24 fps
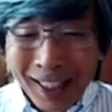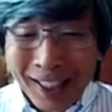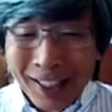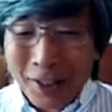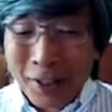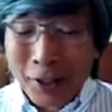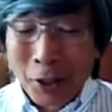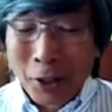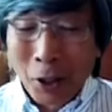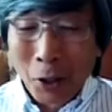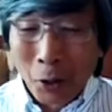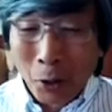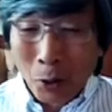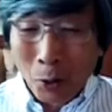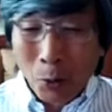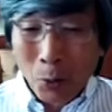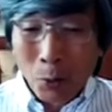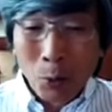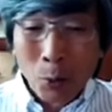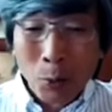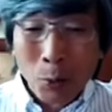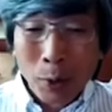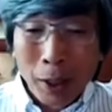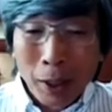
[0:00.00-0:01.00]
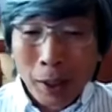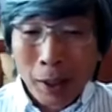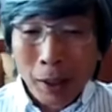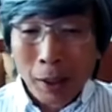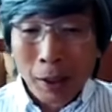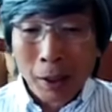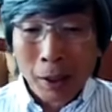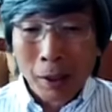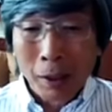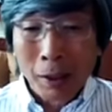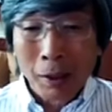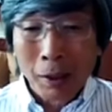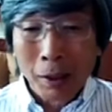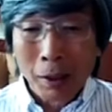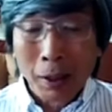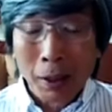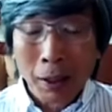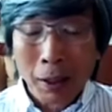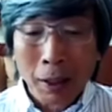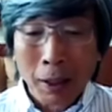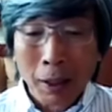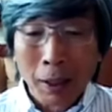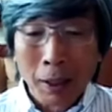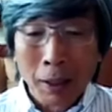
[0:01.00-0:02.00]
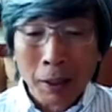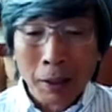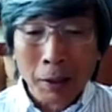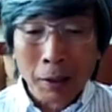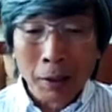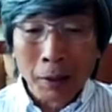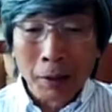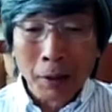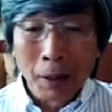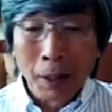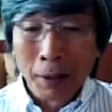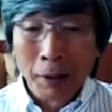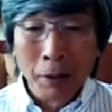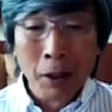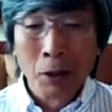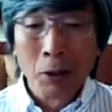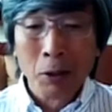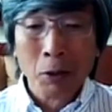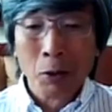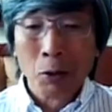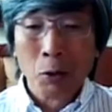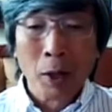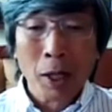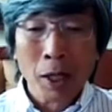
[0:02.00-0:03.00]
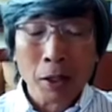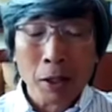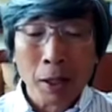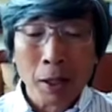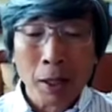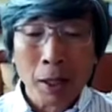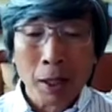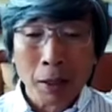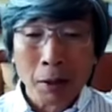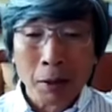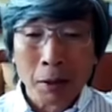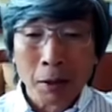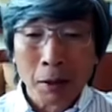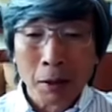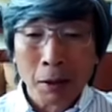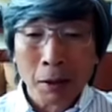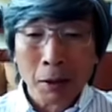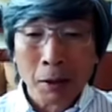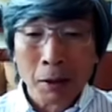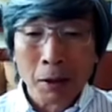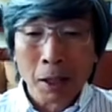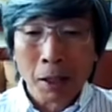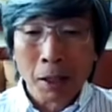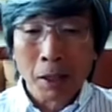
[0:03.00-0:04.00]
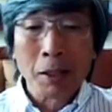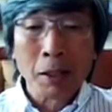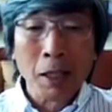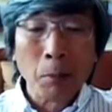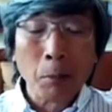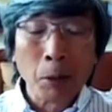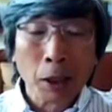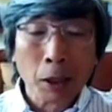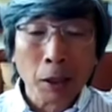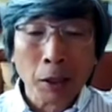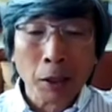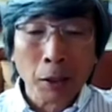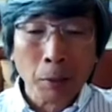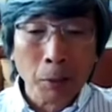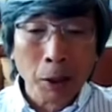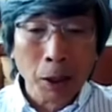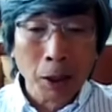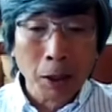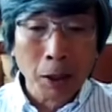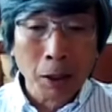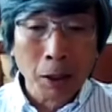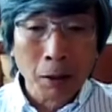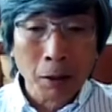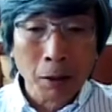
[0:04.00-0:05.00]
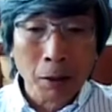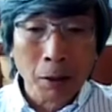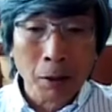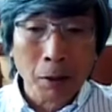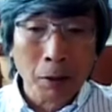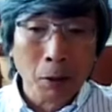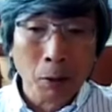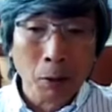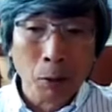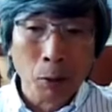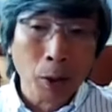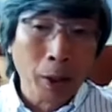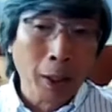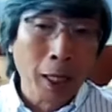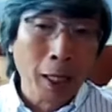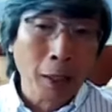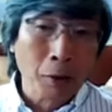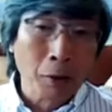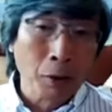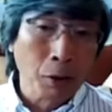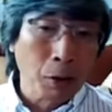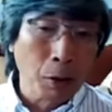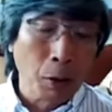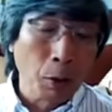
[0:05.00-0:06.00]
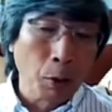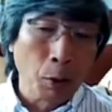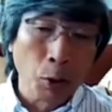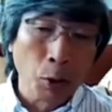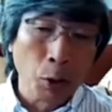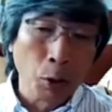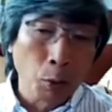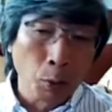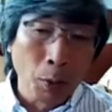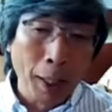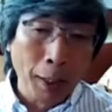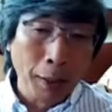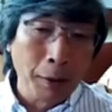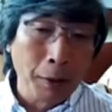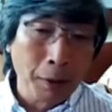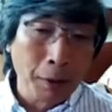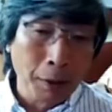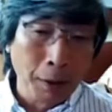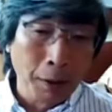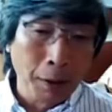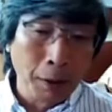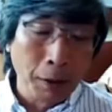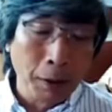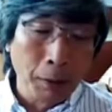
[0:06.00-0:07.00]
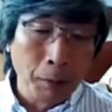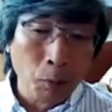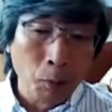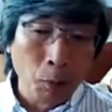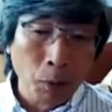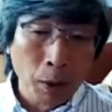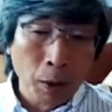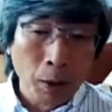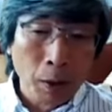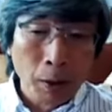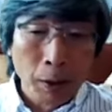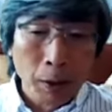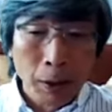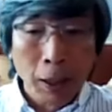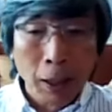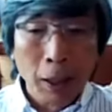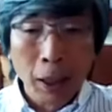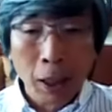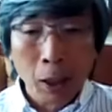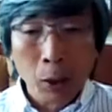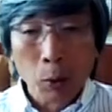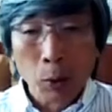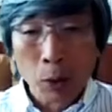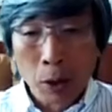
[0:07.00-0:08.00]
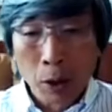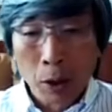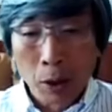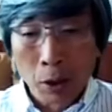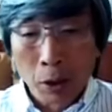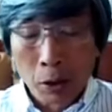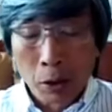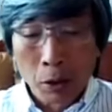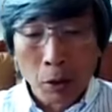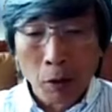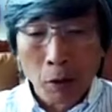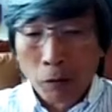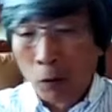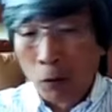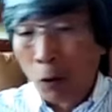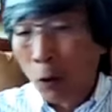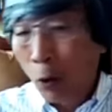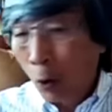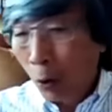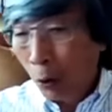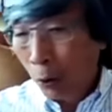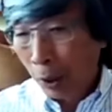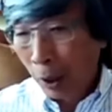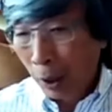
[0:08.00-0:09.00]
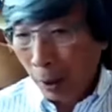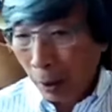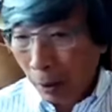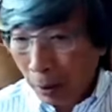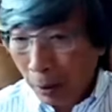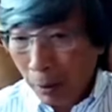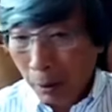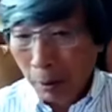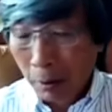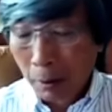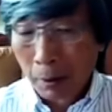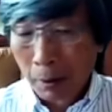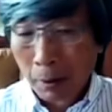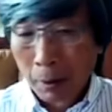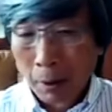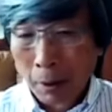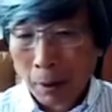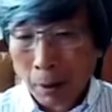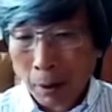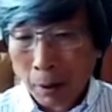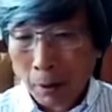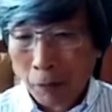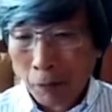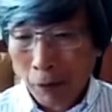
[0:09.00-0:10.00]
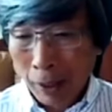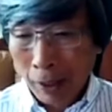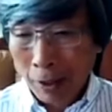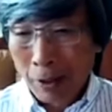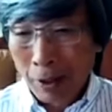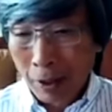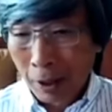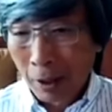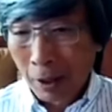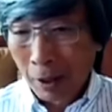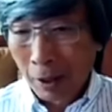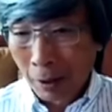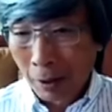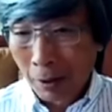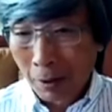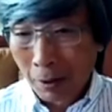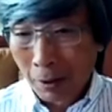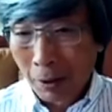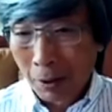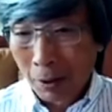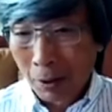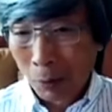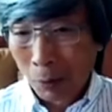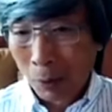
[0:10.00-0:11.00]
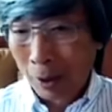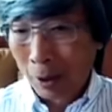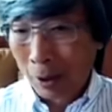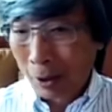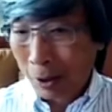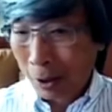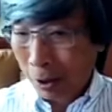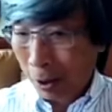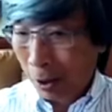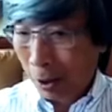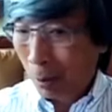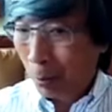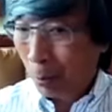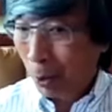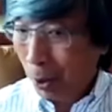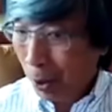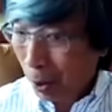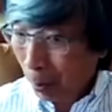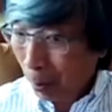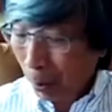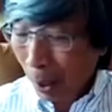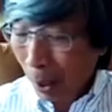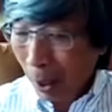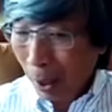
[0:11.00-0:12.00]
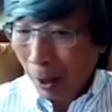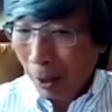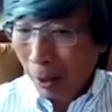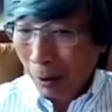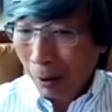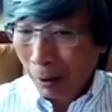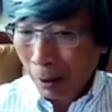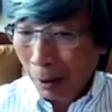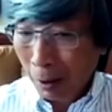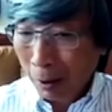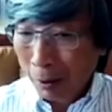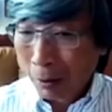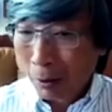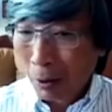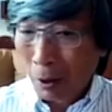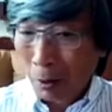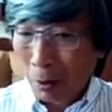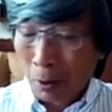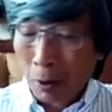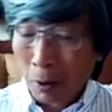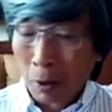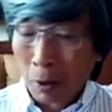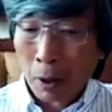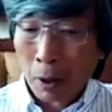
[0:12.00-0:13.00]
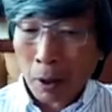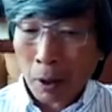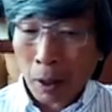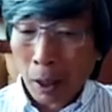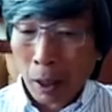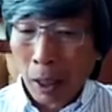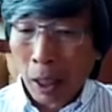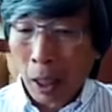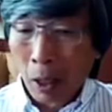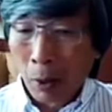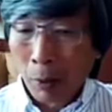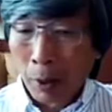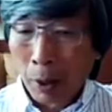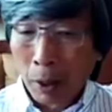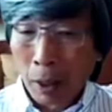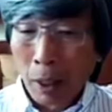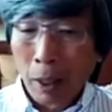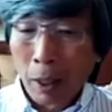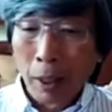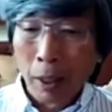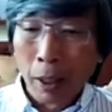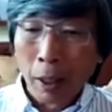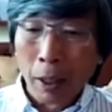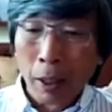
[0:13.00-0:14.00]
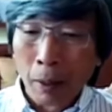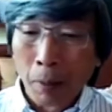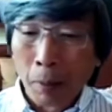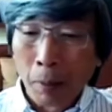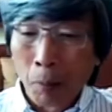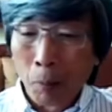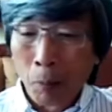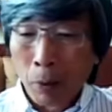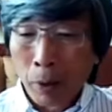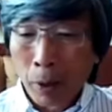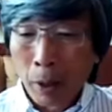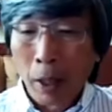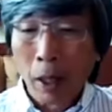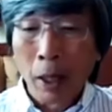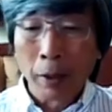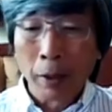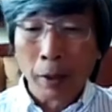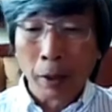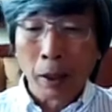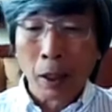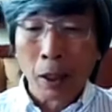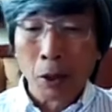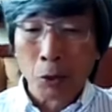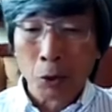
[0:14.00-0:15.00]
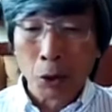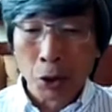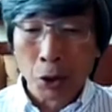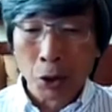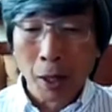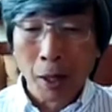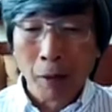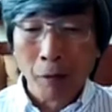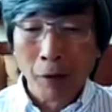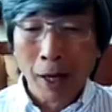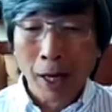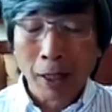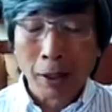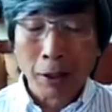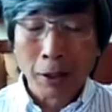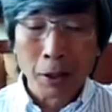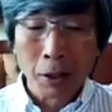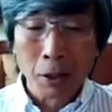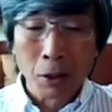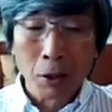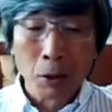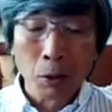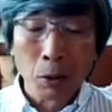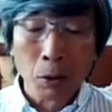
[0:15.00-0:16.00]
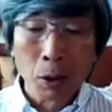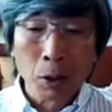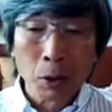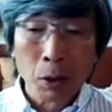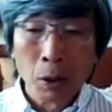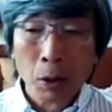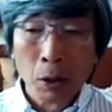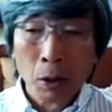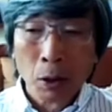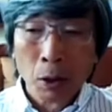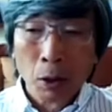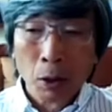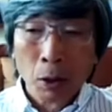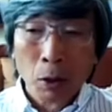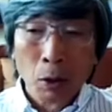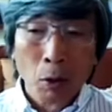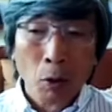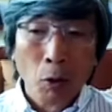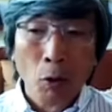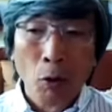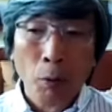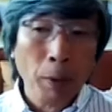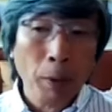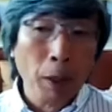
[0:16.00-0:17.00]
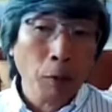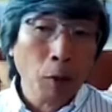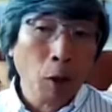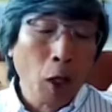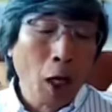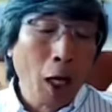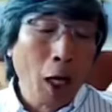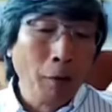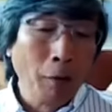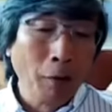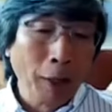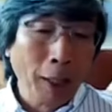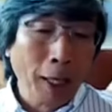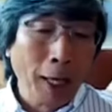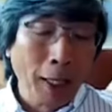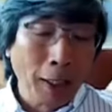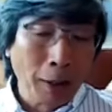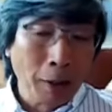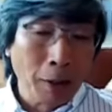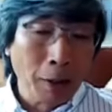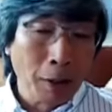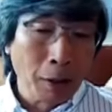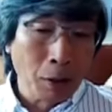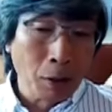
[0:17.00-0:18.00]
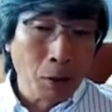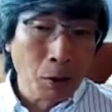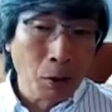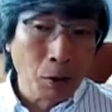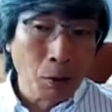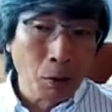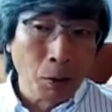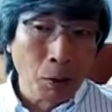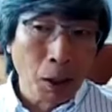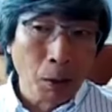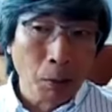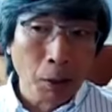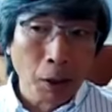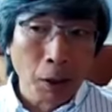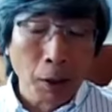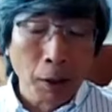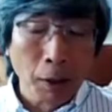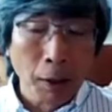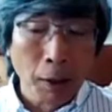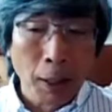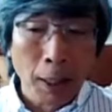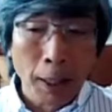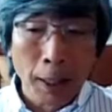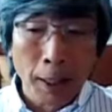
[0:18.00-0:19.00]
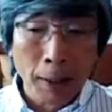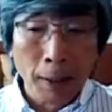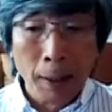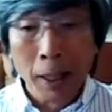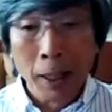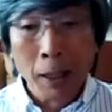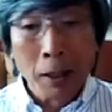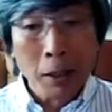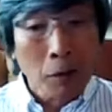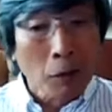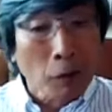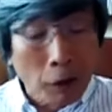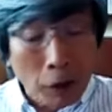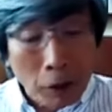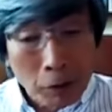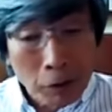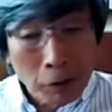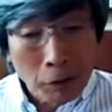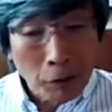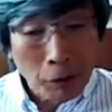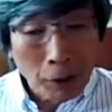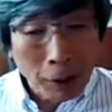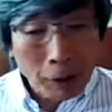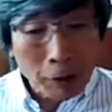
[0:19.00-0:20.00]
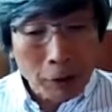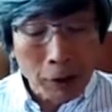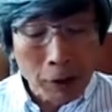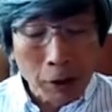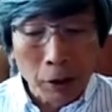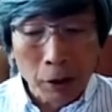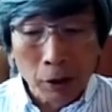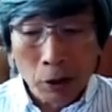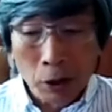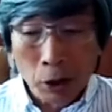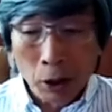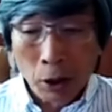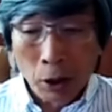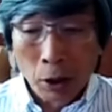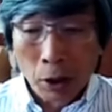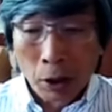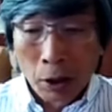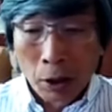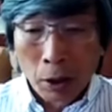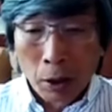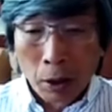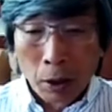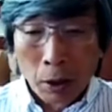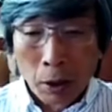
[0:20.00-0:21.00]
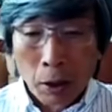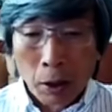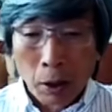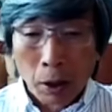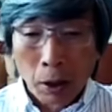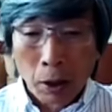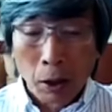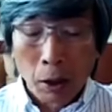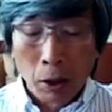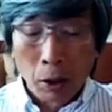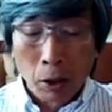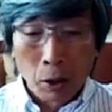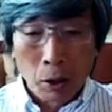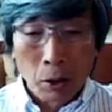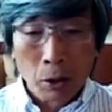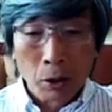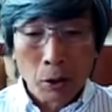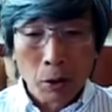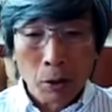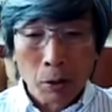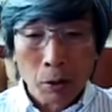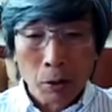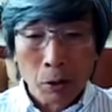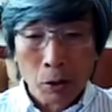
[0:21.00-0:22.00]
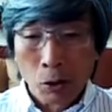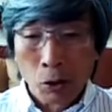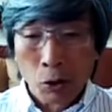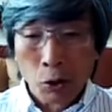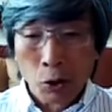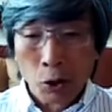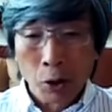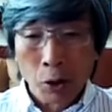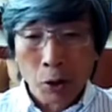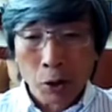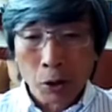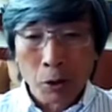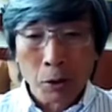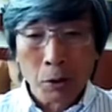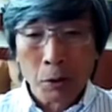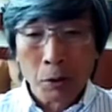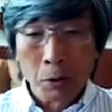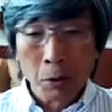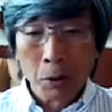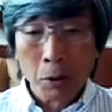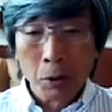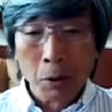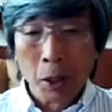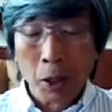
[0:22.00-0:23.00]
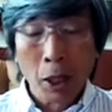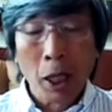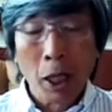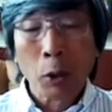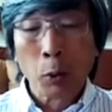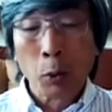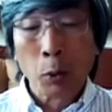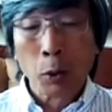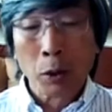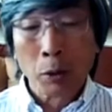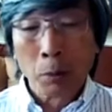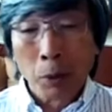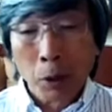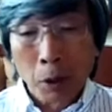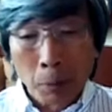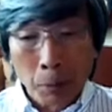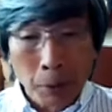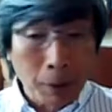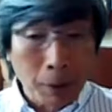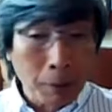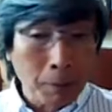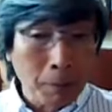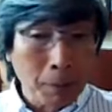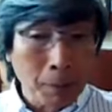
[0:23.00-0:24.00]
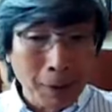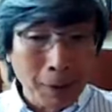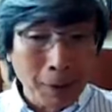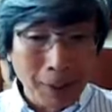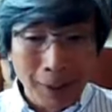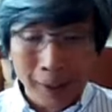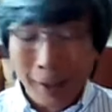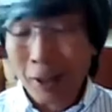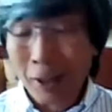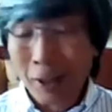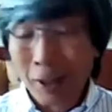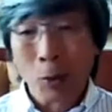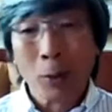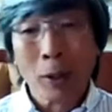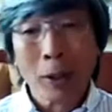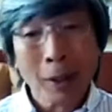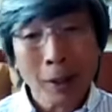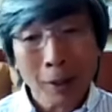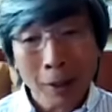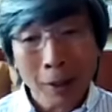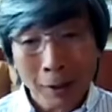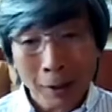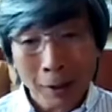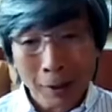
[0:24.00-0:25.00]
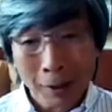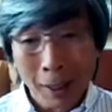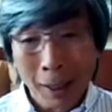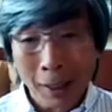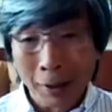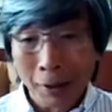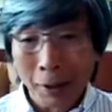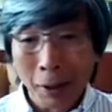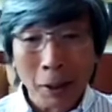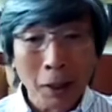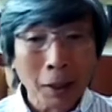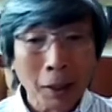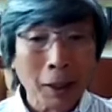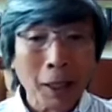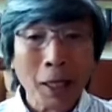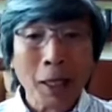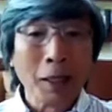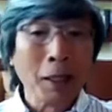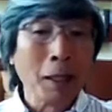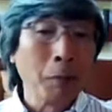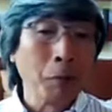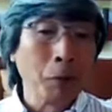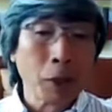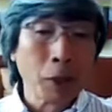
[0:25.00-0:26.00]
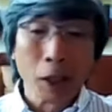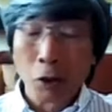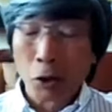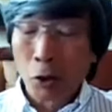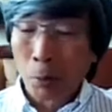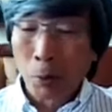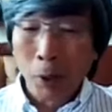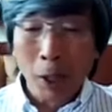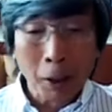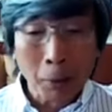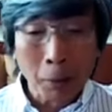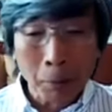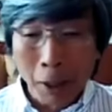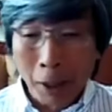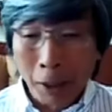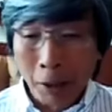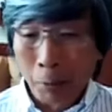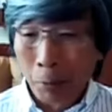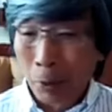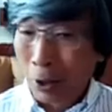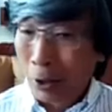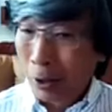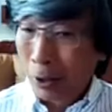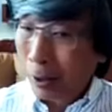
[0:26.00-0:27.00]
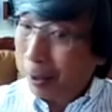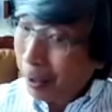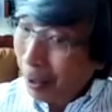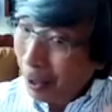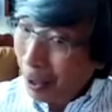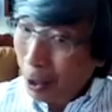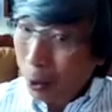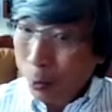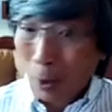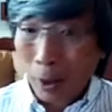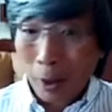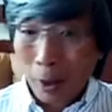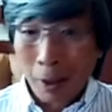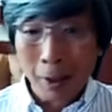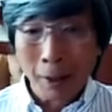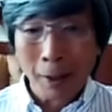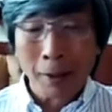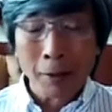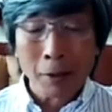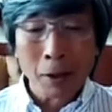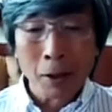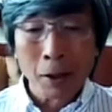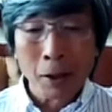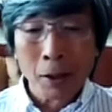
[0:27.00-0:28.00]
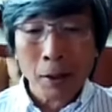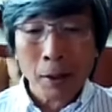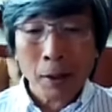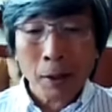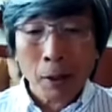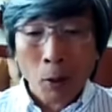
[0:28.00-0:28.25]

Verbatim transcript: so we uh, need to address that systemically, meaning, you know, we can't just, you're right, um, the inequities of hoarding vaccines when there's a surplus supply and not allowing um, other countries to have access to it, or maybe having access to maybe uh, less effective vaccines is just not equitable, but it is what it is. I think, again, I'm such a pragmatic person. It is what it is.